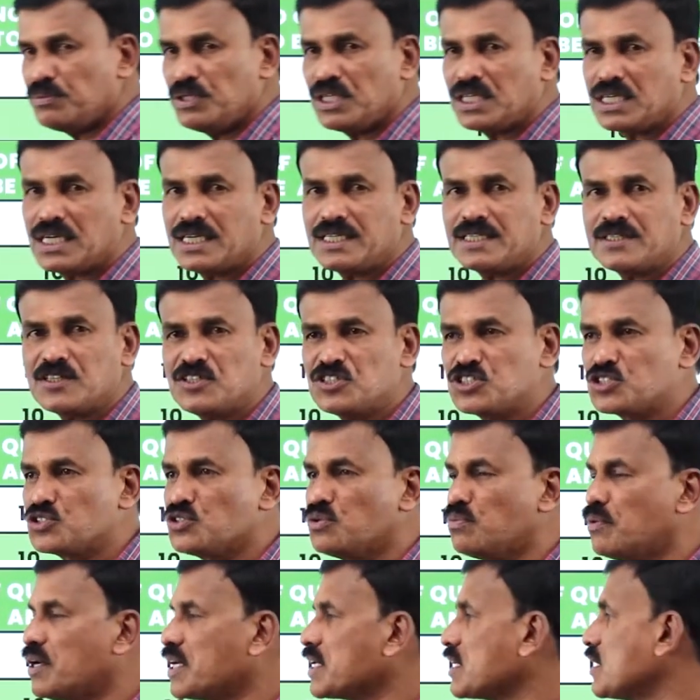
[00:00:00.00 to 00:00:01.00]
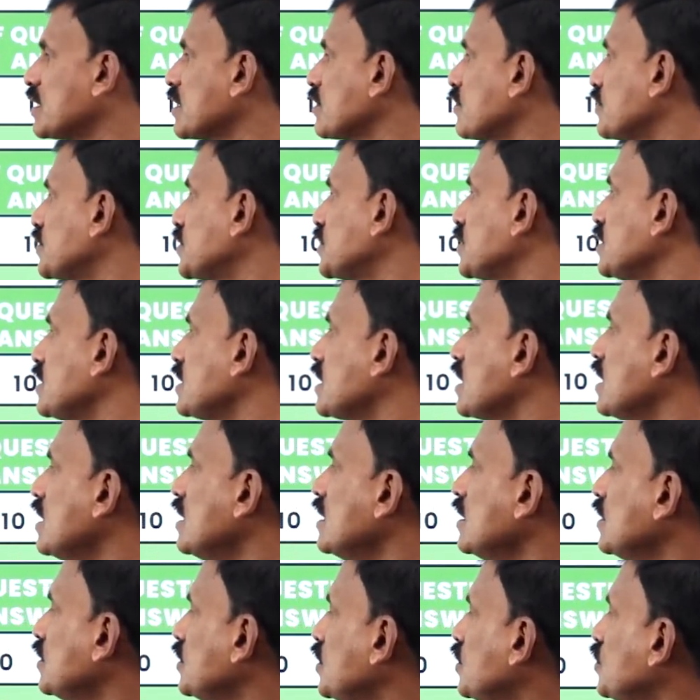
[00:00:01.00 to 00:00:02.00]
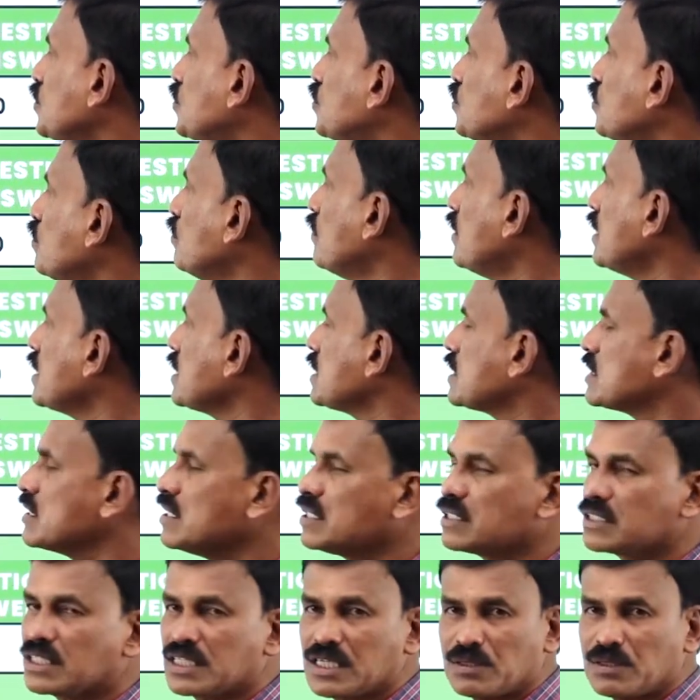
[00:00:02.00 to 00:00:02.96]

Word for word: B contains two marker questions. In two marks, the